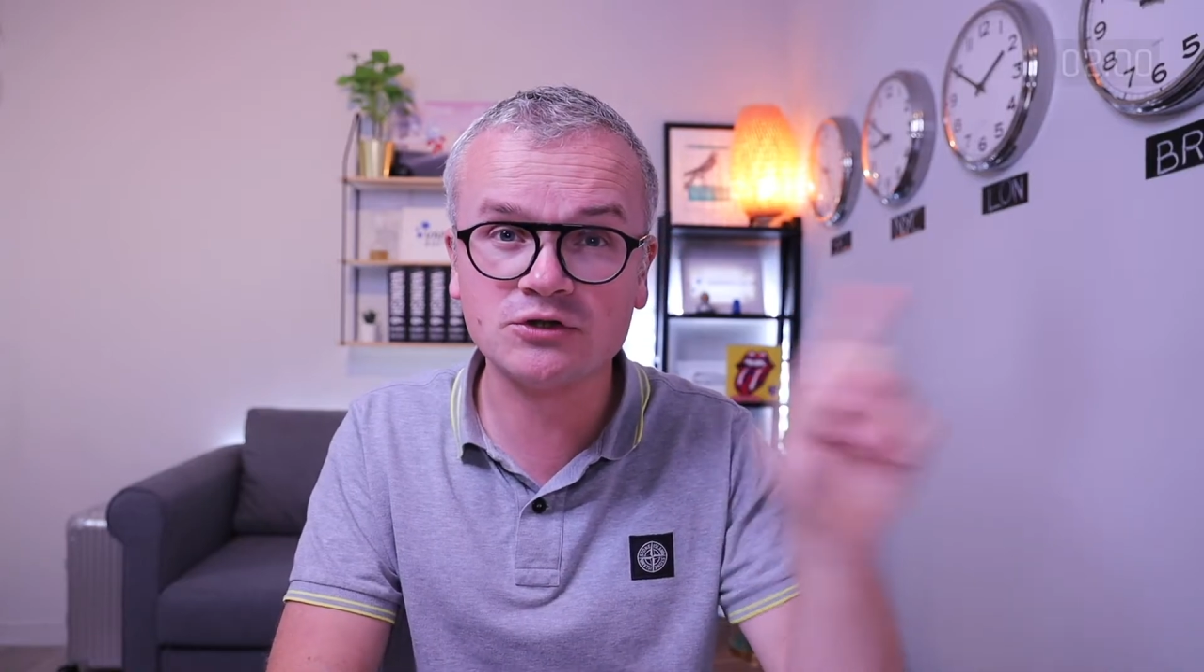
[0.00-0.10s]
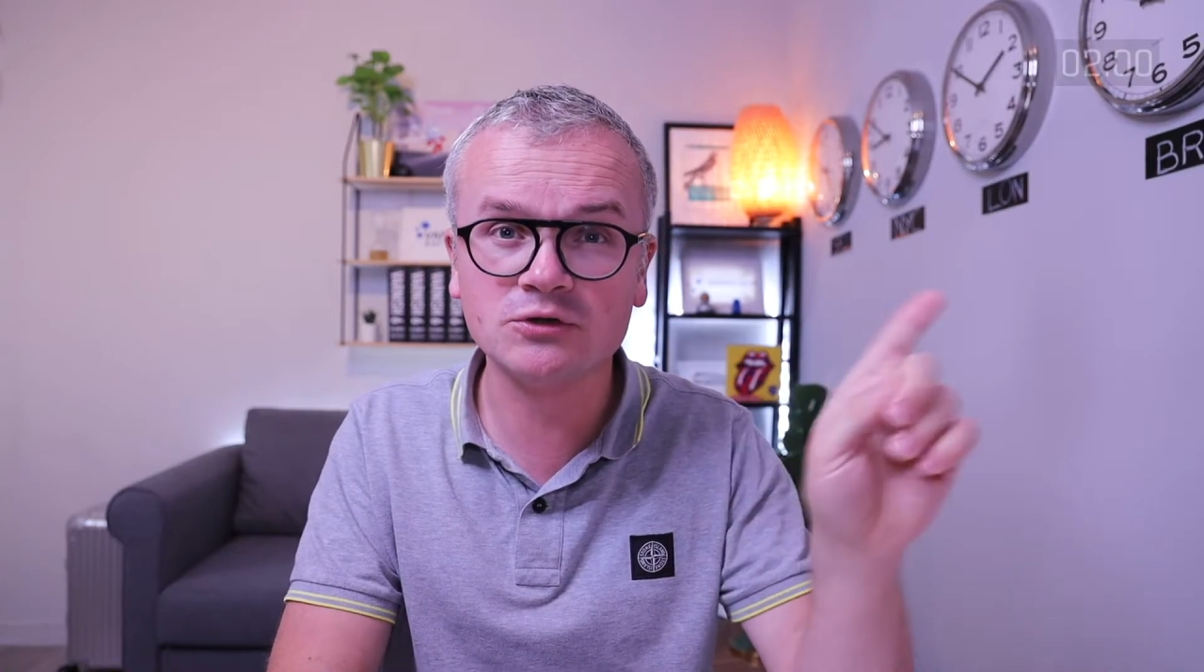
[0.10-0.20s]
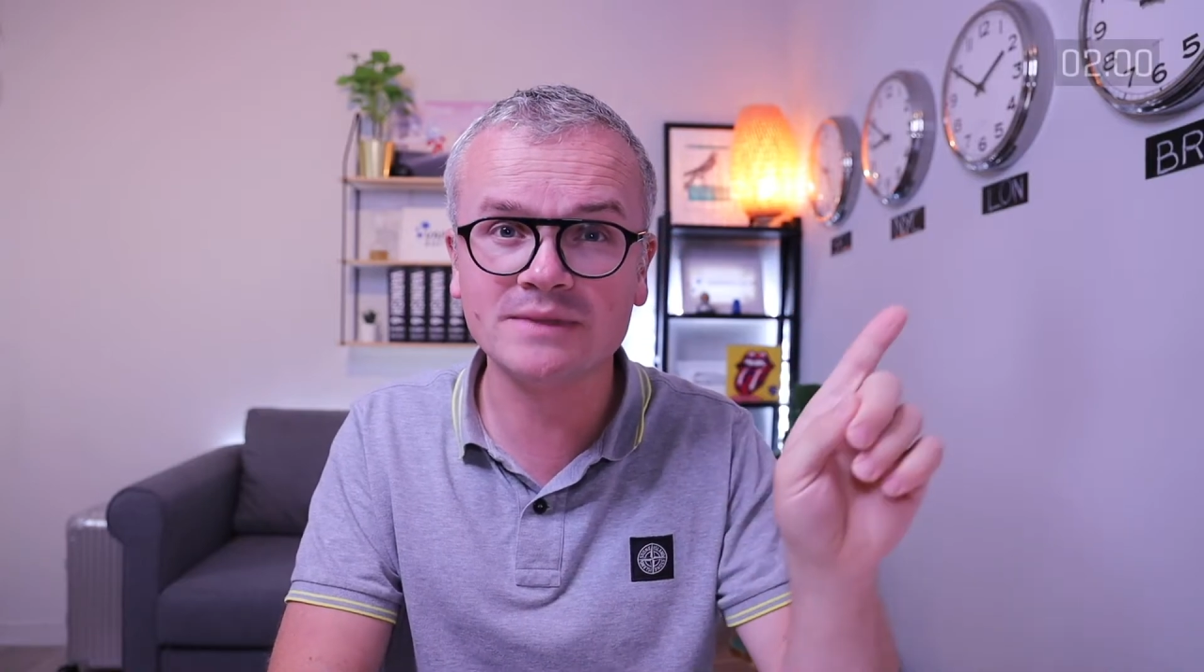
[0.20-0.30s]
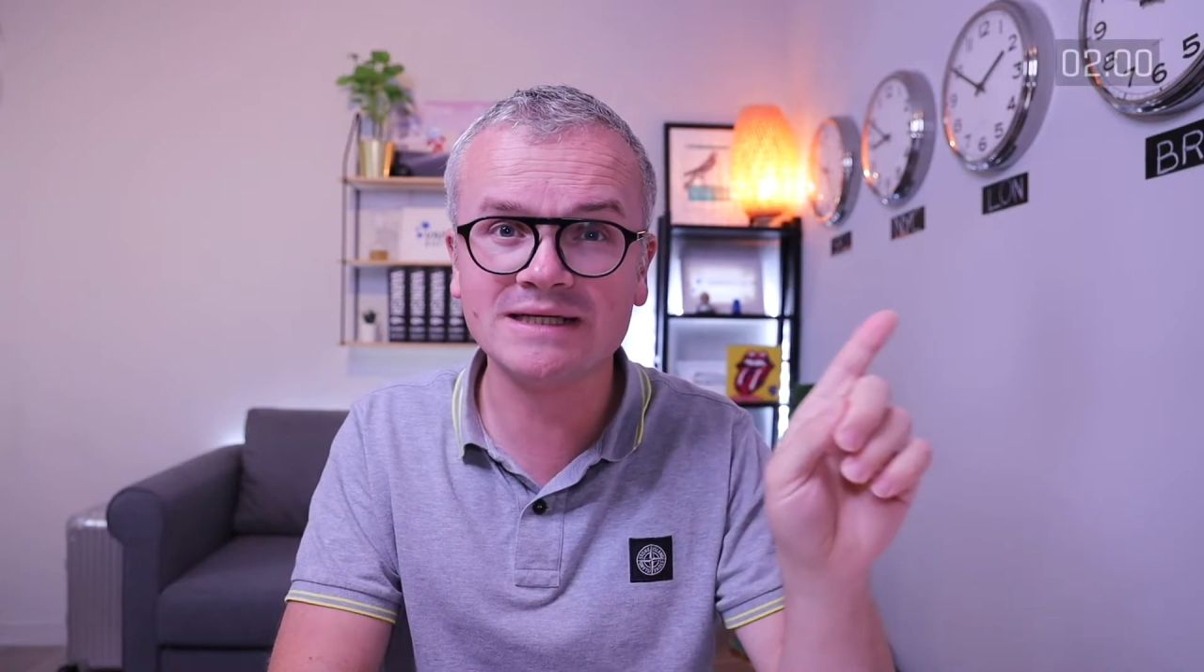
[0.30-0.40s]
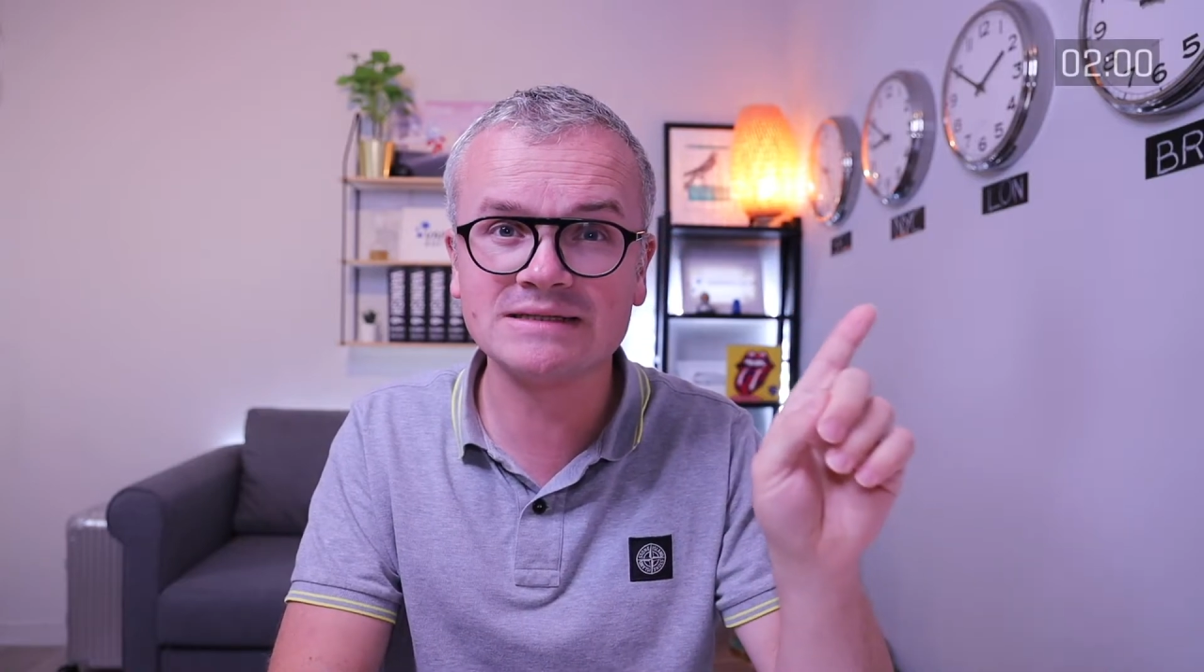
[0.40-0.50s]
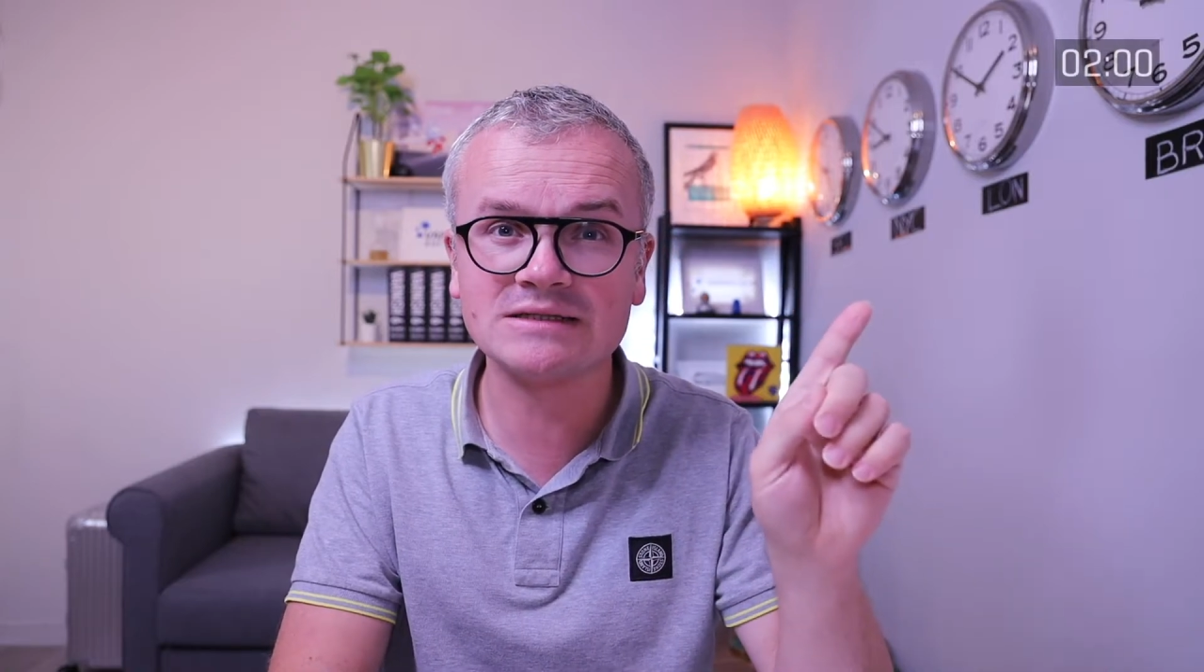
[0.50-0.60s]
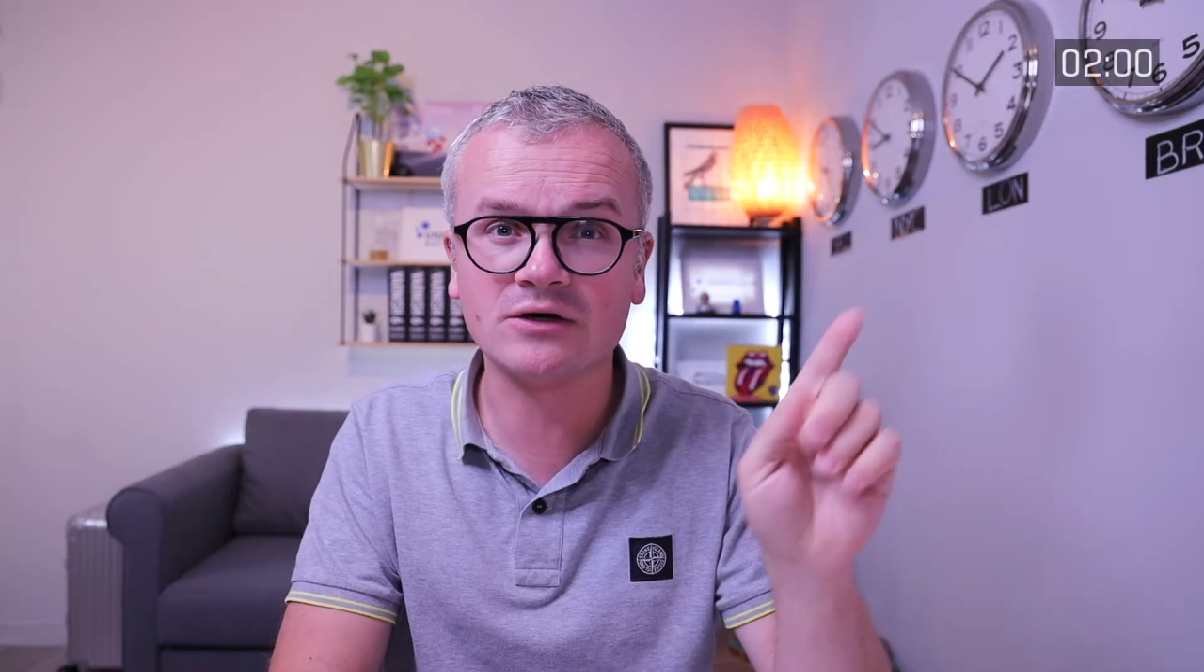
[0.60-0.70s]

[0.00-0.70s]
two minutes